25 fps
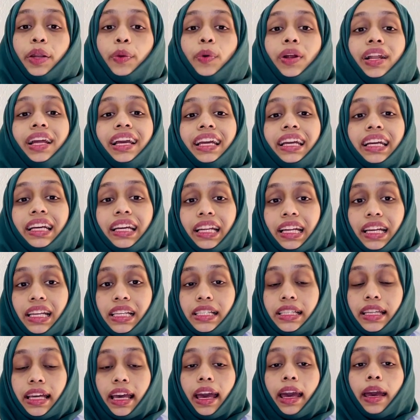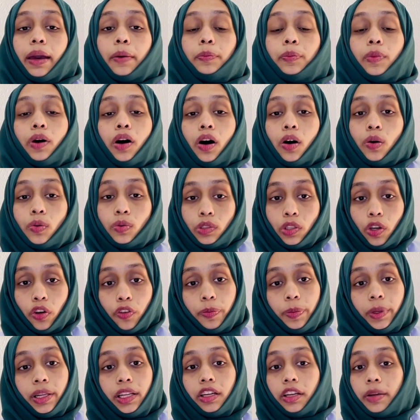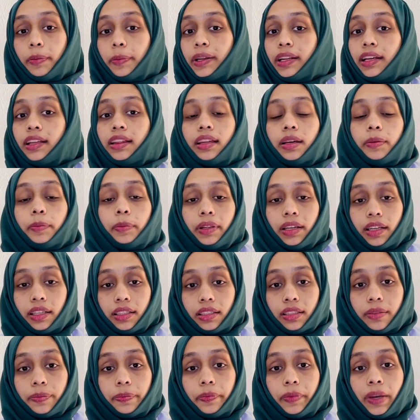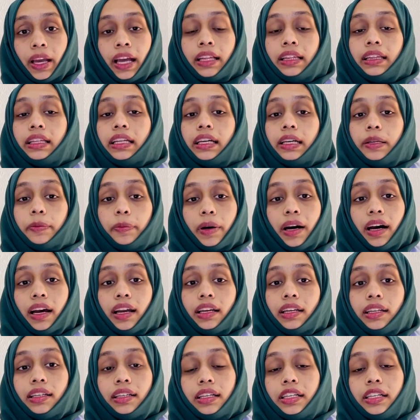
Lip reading: will increase the amount of bilirubin in the blood and thereby